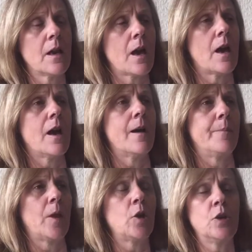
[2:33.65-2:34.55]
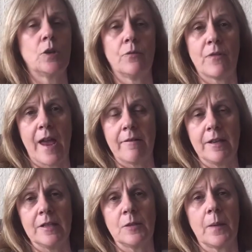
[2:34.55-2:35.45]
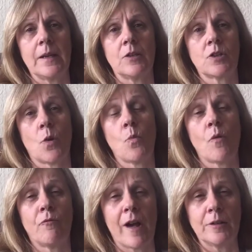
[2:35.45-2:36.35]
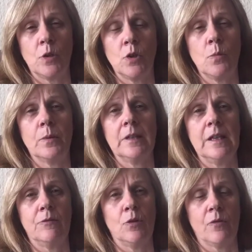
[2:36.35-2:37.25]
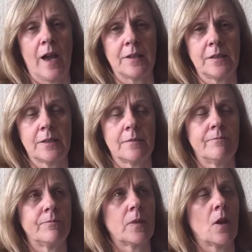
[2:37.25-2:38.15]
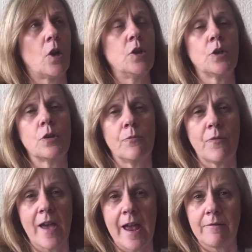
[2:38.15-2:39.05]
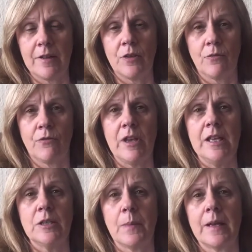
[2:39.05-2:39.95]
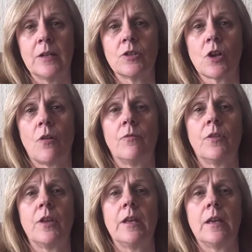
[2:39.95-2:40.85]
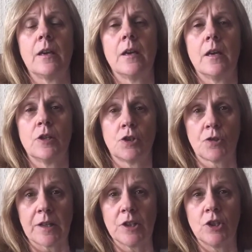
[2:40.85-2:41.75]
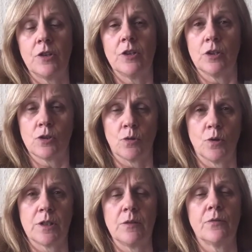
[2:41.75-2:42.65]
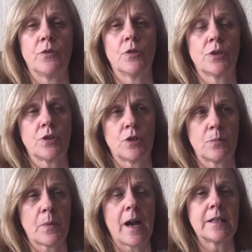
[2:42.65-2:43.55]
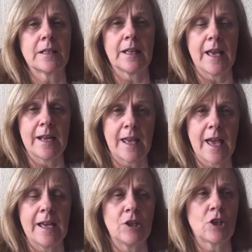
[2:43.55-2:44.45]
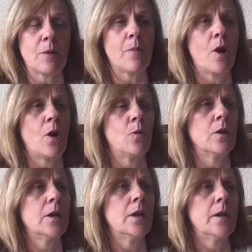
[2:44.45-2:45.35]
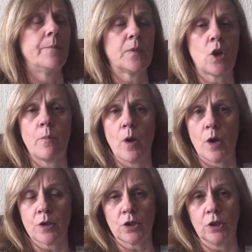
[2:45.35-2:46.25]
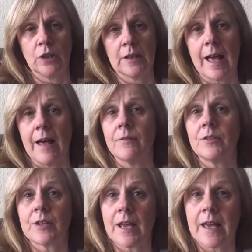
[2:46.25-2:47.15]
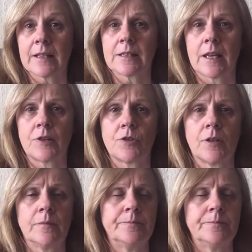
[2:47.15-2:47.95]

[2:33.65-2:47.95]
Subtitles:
Are you going to vary it dependent on what value you believe you've added? Are you going to vary the fee dependent on the strategy that you're sourcing for, such as buy-to-let, HMO, commercial, land, etc.?